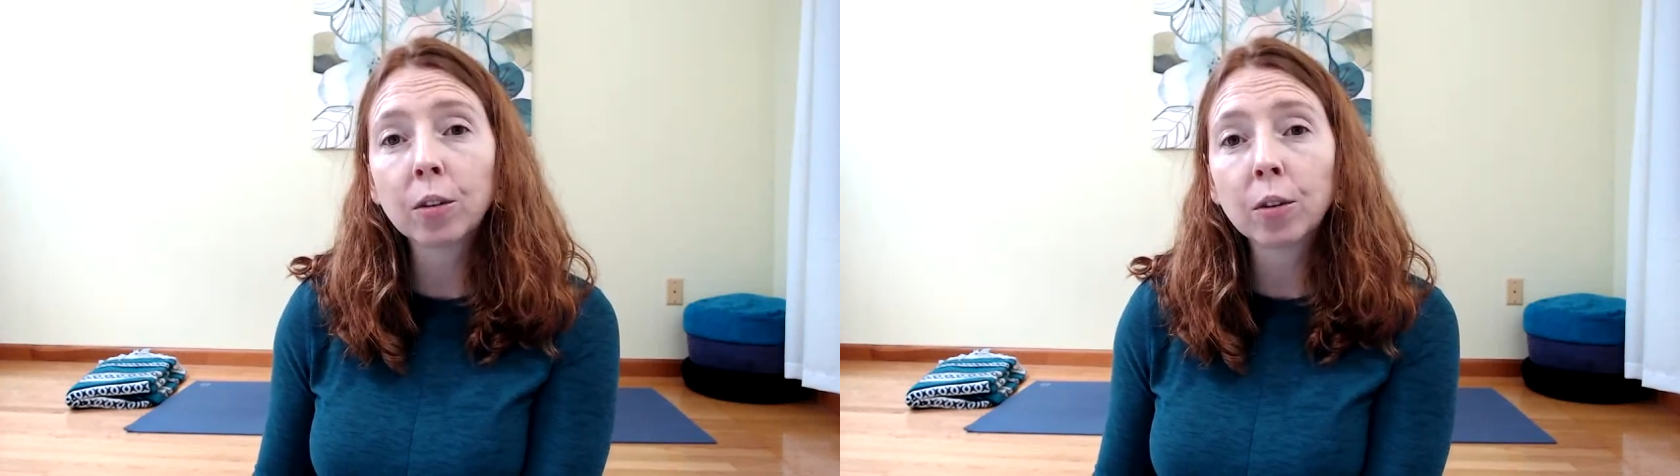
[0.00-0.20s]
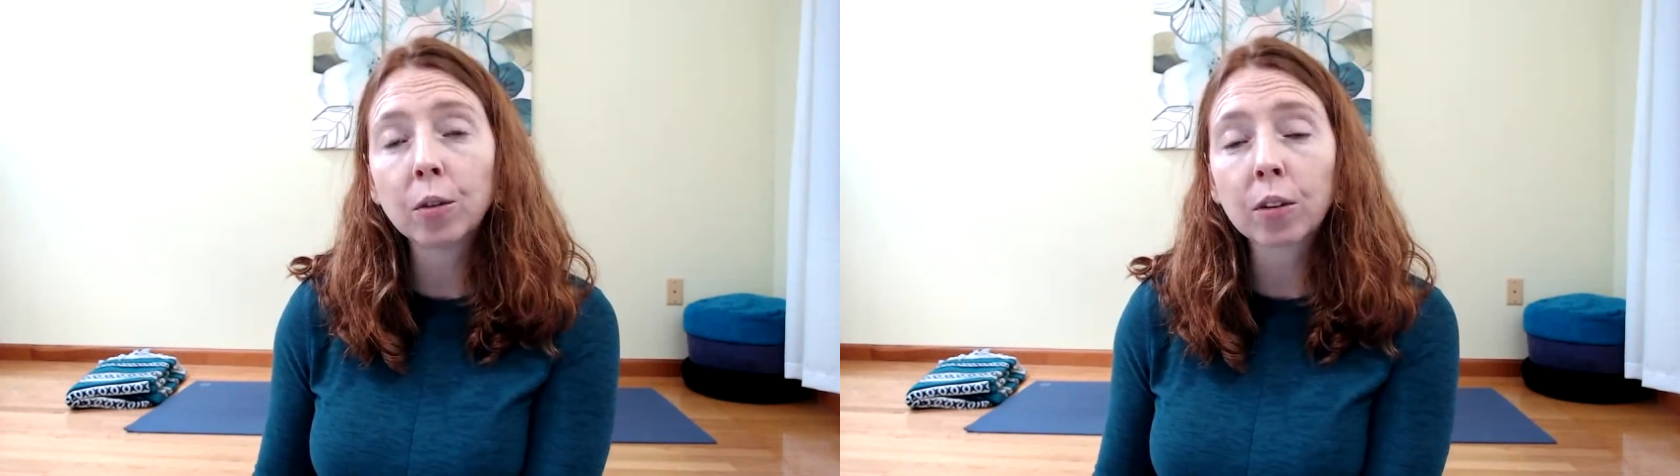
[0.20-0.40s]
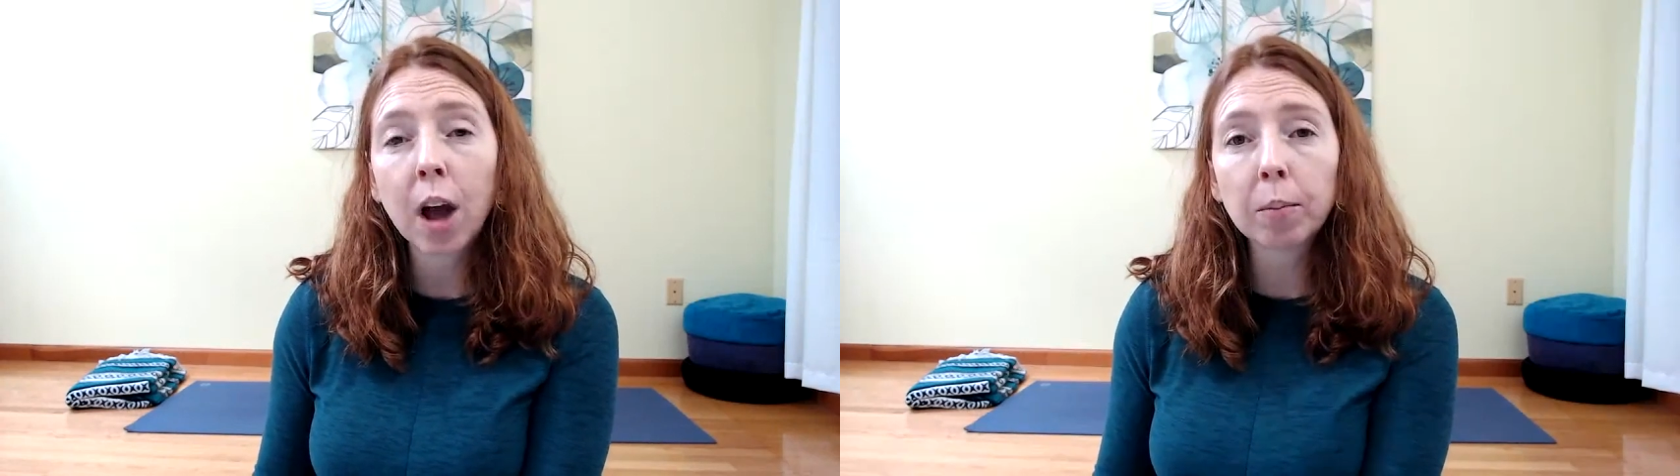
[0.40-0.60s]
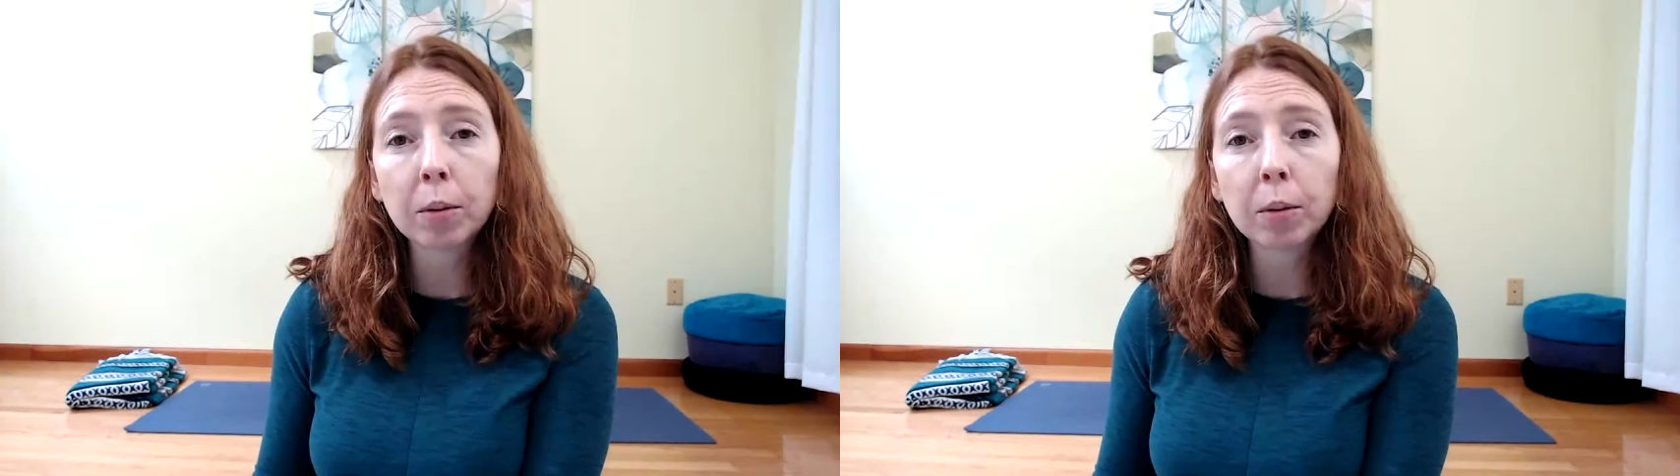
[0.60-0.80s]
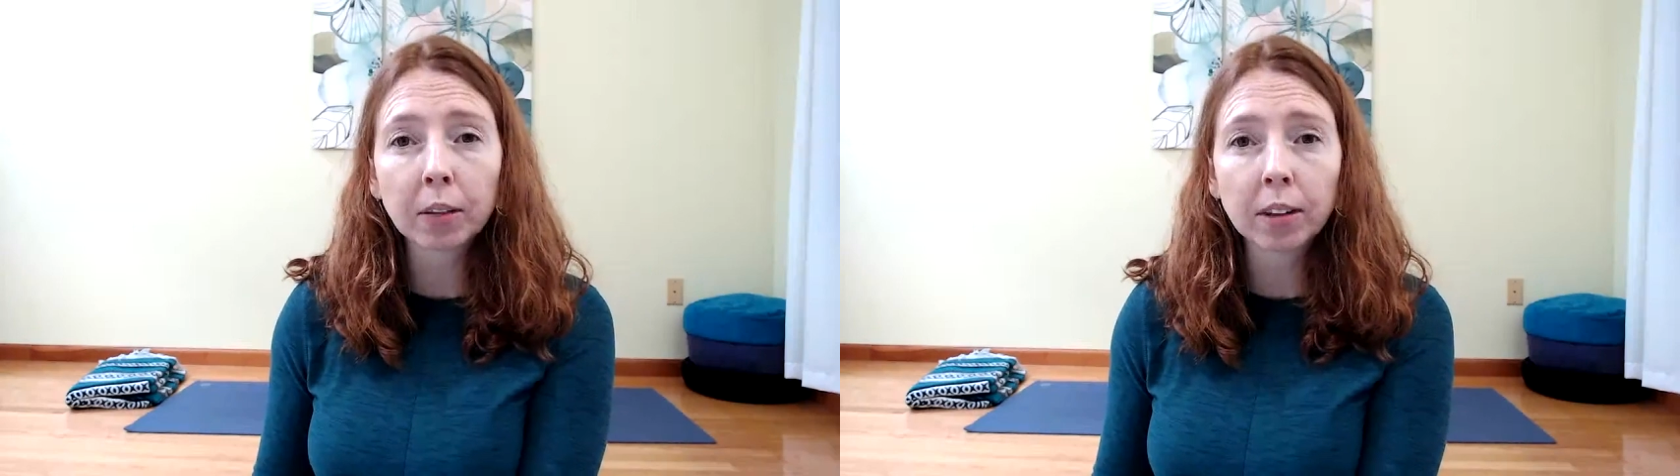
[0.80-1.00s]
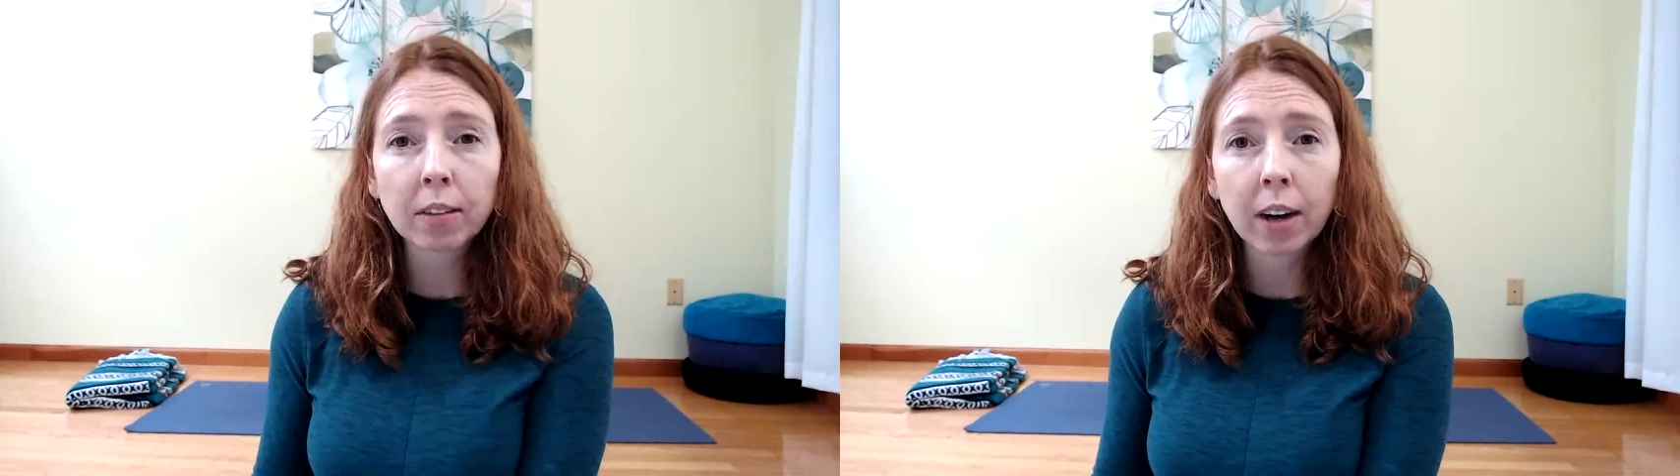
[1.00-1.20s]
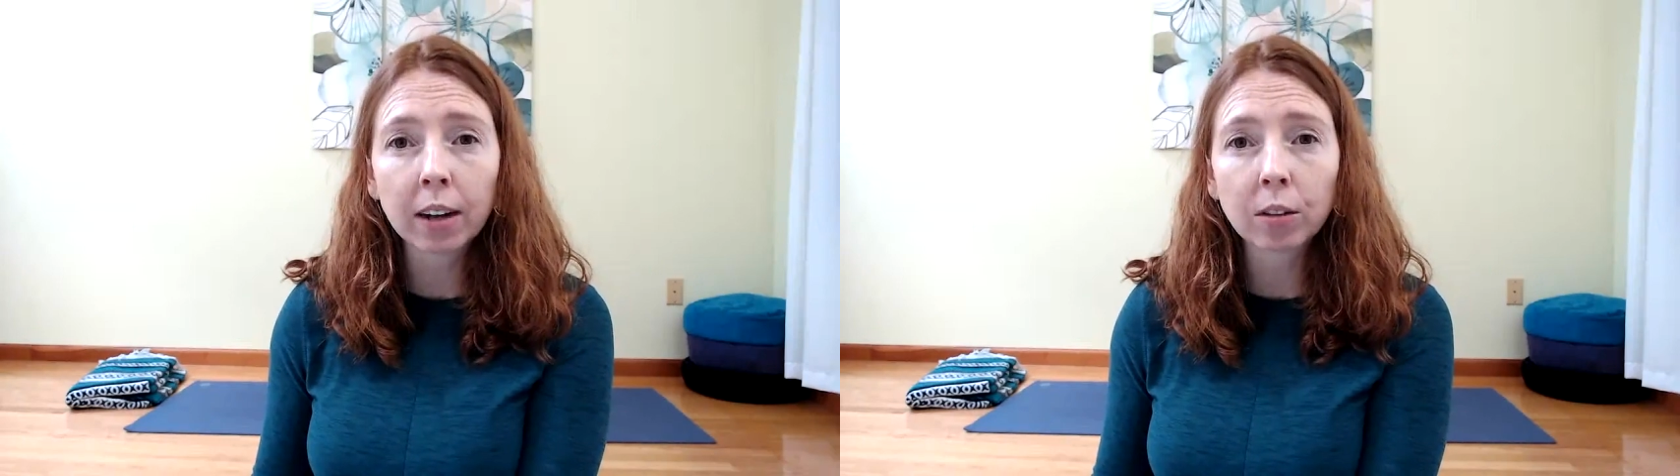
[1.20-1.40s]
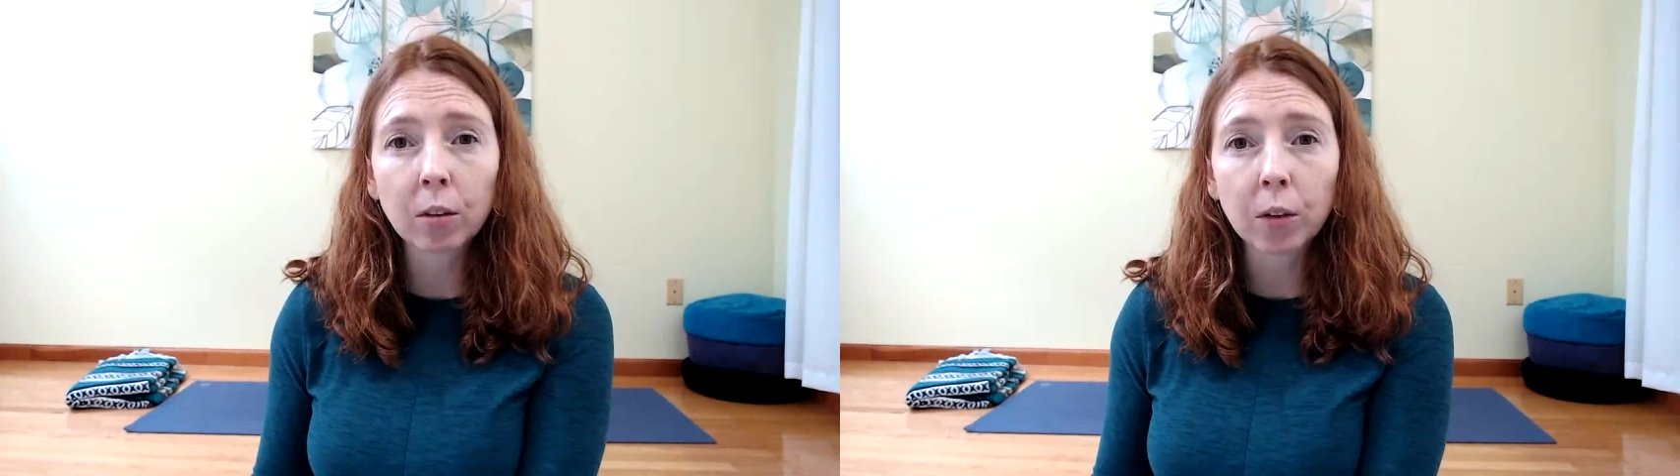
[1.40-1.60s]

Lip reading: use complementary styles of